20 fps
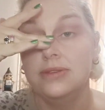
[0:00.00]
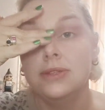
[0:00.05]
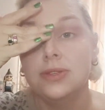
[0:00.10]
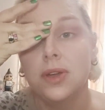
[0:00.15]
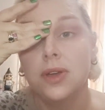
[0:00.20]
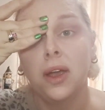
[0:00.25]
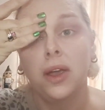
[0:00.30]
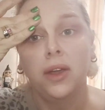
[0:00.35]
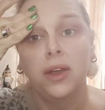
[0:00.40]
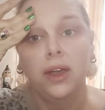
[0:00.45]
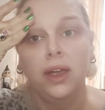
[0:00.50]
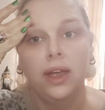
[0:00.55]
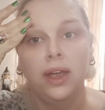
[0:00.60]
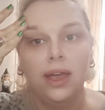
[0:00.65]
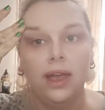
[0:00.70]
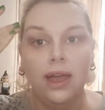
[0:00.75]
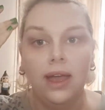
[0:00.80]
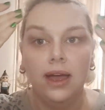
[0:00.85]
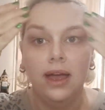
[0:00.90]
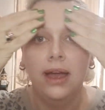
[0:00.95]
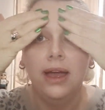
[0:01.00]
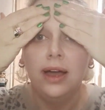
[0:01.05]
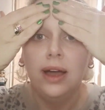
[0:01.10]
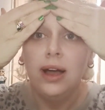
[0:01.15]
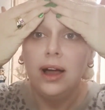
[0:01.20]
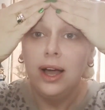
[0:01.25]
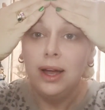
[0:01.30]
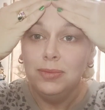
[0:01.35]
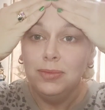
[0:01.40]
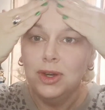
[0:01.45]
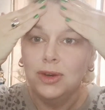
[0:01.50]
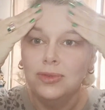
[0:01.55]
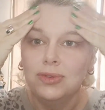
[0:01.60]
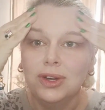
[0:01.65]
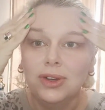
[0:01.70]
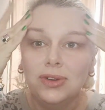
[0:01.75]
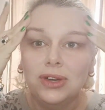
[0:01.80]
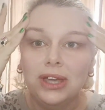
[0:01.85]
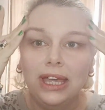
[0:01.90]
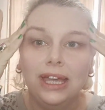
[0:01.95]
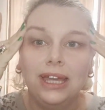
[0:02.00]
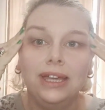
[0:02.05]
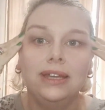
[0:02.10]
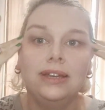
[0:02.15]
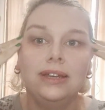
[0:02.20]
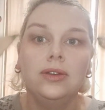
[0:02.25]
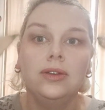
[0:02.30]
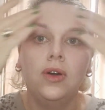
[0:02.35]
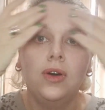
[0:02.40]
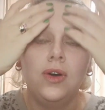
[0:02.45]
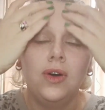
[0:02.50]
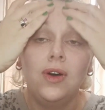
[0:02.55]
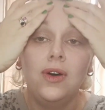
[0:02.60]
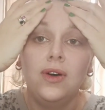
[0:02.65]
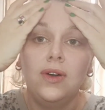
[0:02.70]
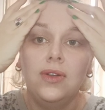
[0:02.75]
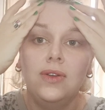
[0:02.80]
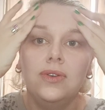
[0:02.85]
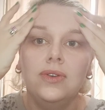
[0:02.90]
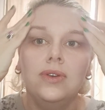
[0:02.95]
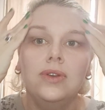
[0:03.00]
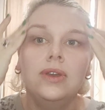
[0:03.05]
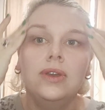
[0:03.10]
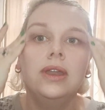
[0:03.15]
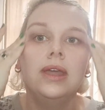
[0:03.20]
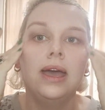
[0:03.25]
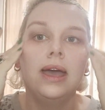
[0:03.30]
So I'm not real keen on